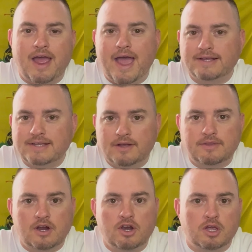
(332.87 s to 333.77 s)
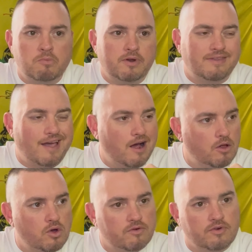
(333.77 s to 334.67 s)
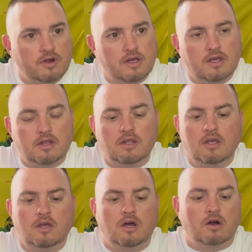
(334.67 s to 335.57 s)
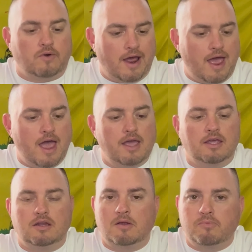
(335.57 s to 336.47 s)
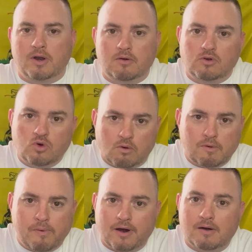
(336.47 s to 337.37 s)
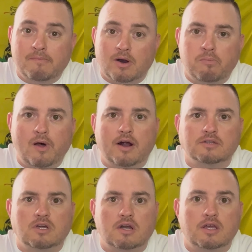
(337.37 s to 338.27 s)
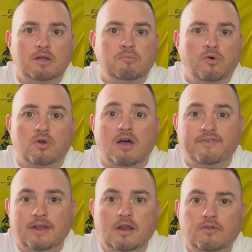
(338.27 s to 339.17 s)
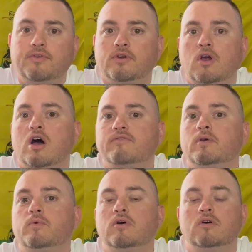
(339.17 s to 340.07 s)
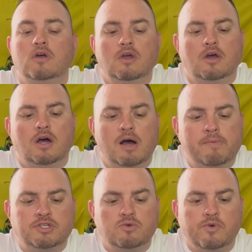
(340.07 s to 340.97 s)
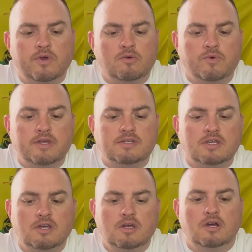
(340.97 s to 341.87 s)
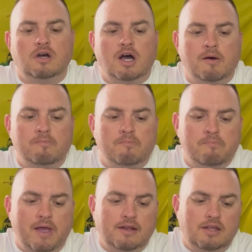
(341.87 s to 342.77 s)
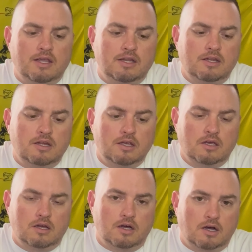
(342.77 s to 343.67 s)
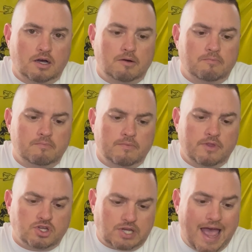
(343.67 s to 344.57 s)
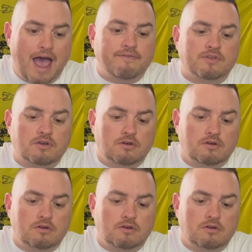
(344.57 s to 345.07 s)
hacks out there. You can put a towel over it, a rag, and put a normal pair of metal pliers on it and pull it off, and it'll turn off. It will. But you really risk bending the shaft